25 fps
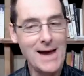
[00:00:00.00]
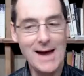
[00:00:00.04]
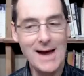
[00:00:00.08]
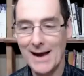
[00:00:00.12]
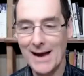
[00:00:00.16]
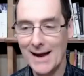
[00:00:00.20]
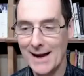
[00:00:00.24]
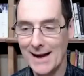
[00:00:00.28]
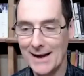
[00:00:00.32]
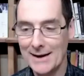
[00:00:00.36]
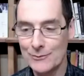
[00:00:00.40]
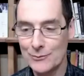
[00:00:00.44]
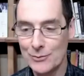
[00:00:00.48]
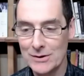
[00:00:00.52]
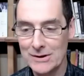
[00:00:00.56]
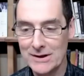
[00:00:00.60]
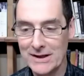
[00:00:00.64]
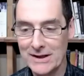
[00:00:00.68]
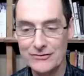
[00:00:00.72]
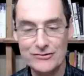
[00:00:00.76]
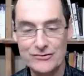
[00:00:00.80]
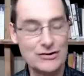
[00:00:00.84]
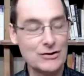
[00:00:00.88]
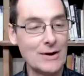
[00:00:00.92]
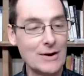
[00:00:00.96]
And we'll
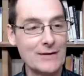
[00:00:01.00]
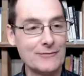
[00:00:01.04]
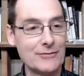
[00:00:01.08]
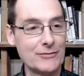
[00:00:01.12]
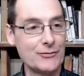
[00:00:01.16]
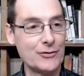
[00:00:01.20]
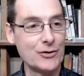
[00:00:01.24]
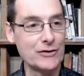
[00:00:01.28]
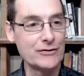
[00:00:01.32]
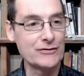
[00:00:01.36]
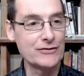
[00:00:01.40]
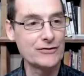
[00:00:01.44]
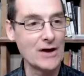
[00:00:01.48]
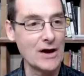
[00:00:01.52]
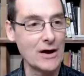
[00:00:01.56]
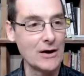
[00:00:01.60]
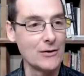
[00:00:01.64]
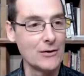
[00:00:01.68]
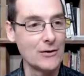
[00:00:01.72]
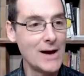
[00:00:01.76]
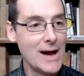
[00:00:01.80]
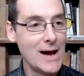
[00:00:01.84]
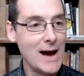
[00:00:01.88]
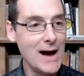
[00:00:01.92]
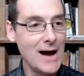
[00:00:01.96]
let you have a first go.
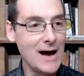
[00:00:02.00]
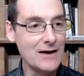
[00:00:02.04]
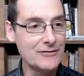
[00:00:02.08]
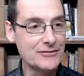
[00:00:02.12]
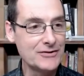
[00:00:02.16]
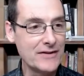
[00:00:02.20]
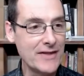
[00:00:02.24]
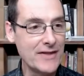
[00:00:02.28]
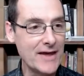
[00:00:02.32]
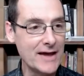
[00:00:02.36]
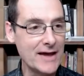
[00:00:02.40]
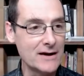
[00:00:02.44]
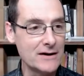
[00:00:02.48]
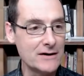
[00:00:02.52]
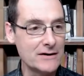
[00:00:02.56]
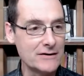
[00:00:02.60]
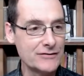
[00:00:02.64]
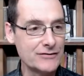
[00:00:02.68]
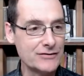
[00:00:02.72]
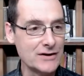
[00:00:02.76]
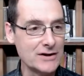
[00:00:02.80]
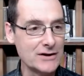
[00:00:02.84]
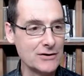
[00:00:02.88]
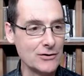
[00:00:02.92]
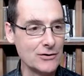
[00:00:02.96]
After that, I
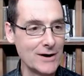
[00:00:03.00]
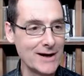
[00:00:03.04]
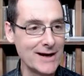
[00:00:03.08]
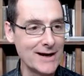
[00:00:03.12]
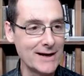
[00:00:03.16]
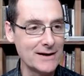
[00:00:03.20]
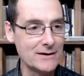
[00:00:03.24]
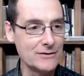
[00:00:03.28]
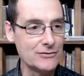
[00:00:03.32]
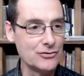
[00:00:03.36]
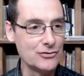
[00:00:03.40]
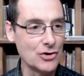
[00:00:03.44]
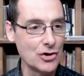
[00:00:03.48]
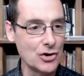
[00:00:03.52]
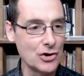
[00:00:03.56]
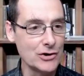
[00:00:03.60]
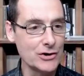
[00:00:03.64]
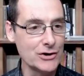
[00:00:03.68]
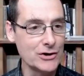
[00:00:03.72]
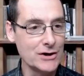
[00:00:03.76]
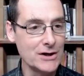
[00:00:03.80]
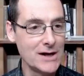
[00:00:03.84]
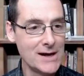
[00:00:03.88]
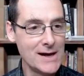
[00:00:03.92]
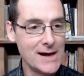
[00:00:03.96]
see your hand,
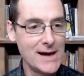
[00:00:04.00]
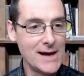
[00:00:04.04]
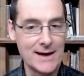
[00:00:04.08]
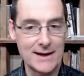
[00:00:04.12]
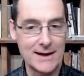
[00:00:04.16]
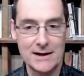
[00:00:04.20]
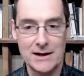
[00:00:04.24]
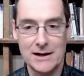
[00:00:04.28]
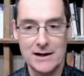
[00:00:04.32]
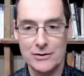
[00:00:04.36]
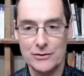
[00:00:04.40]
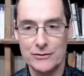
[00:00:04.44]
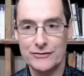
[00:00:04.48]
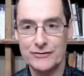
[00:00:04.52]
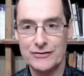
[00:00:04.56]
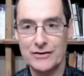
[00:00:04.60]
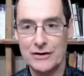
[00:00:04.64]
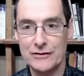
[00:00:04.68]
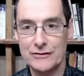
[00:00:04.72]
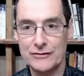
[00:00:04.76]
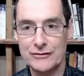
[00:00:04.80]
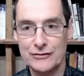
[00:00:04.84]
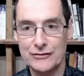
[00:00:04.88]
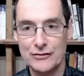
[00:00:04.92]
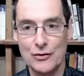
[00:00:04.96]
Don, and I
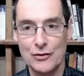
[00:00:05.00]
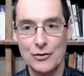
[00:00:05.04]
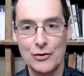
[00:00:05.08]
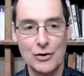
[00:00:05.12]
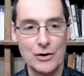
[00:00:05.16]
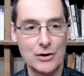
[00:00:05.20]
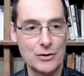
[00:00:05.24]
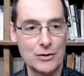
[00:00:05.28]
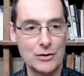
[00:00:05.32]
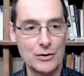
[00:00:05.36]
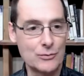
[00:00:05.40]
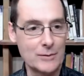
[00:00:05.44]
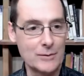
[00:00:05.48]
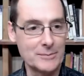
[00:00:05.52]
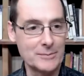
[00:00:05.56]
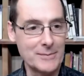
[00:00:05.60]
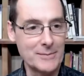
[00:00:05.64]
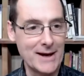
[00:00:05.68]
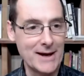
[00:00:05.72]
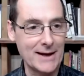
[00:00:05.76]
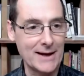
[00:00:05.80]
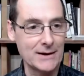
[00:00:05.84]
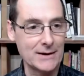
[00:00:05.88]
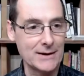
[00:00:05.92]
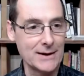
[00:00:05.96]
also saw Robert
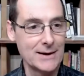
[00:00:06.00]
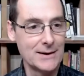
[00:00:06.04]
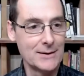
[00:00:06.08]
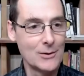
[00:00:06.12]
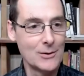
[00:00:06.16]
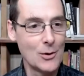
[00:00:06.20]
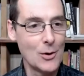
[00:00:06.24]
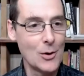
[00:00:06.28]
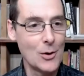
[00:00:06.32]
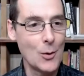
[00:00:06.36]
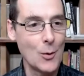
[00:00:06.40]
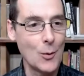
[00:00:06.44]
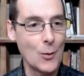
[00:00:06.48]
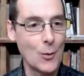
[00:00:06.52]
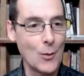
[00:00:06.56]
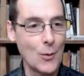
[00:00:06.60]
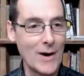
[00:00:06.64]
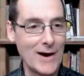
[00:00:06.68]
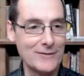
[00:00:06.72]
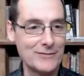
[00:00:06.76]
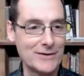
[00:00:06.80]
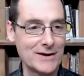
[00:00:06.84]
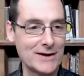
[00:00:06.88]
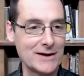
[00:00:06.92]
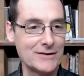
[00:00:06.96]
Mann
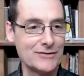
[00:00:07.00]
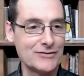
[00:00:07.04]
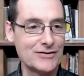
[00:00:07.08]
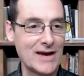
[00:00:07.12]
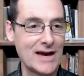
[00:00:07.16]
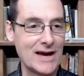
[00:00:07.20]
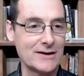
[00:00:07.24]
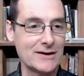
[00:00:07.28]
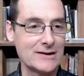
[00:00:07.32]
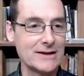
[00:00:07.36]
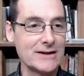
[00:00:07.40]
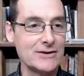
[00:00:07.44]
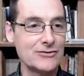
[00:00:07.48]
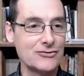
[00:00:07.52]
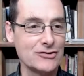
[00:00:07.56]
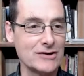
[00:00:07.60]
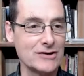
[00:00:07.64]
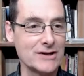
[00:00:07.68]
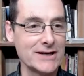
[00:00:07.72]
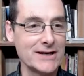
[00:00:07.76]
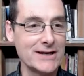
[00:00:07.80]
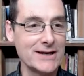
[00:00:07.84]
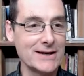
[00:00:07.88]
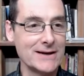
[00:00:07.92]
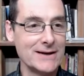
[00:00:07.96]
waving his hand
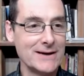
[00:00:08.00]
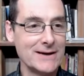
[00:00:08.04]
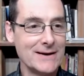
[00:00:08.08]
literally.